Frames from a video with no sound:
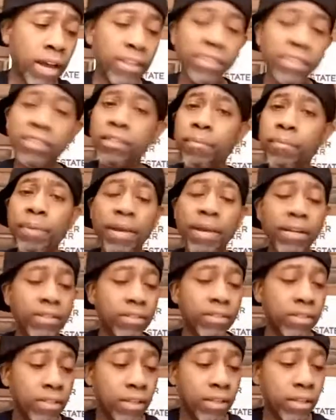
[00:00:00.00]
Just
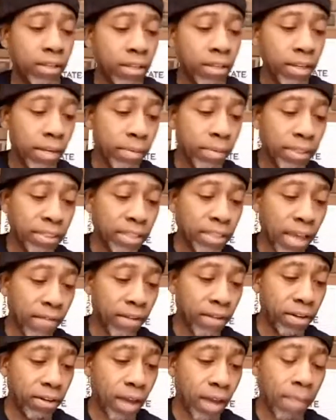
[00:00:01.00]
depends. Number
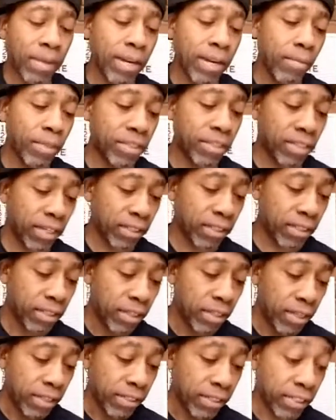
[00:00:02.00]
6.
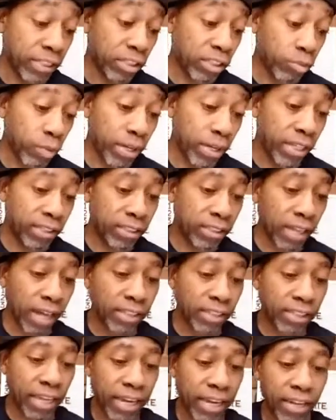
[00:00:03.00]
This is when he
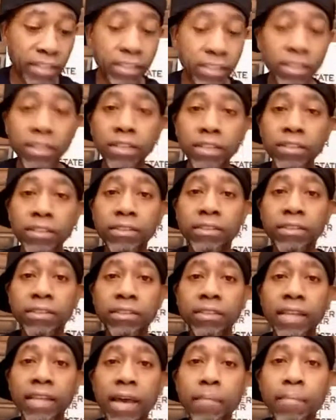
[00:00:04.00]
starts getting into
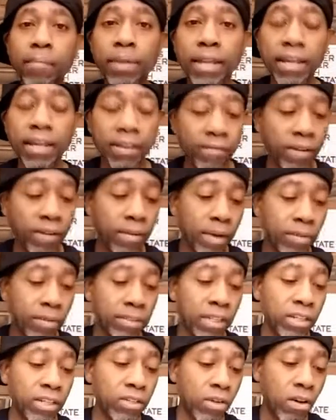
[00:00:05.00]
that blend. But I was
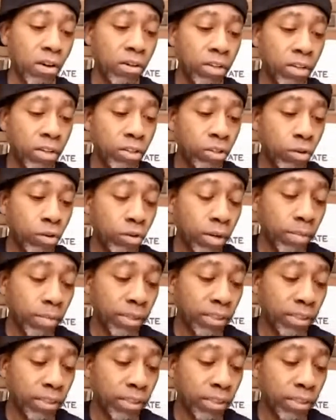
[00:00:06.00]
telling y'all. So number